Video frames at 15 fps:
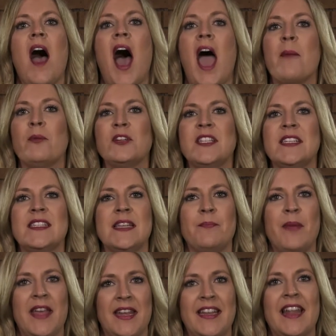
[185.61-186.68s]
I
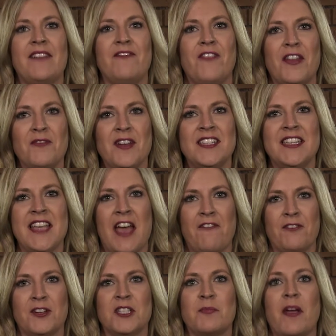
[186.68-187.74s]
participate in fundraising
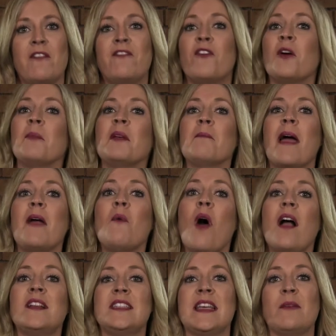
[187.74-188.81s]
efforts by forming my
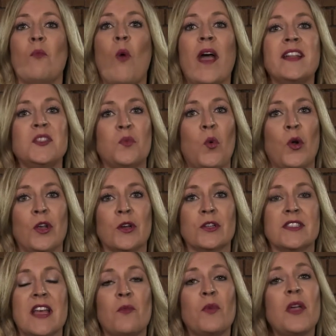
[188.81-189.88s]
walk team, White's
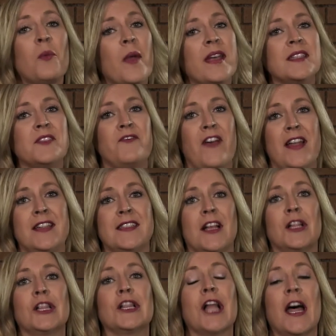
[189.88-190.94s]
Warriors, and we raise funds a
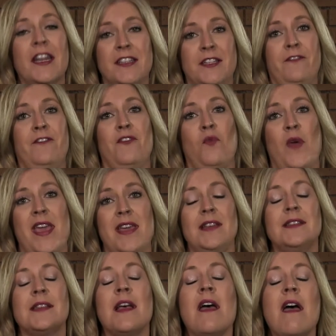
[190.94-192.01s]
lot of different
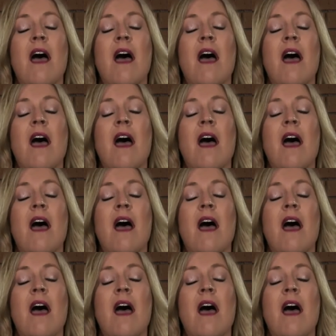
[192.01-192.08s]
ways.